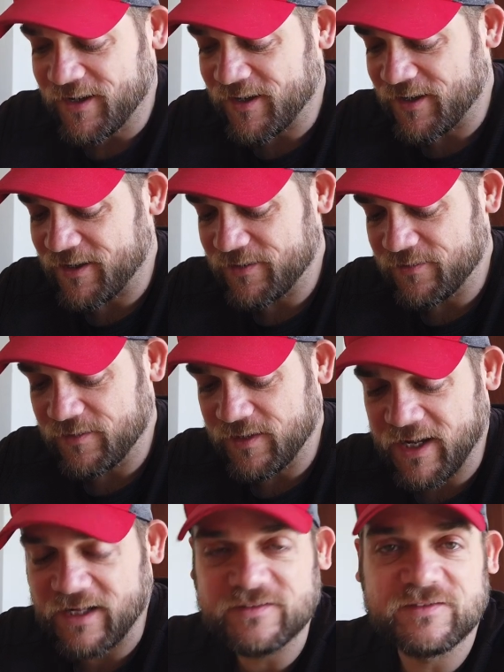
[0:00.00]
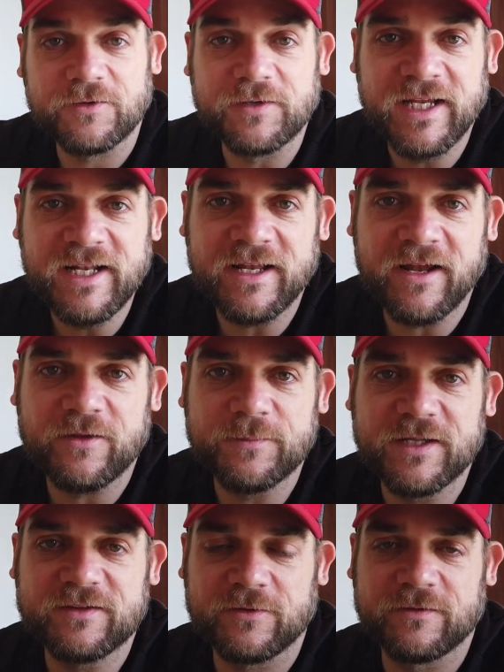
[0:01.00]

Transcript: It has its own heating element,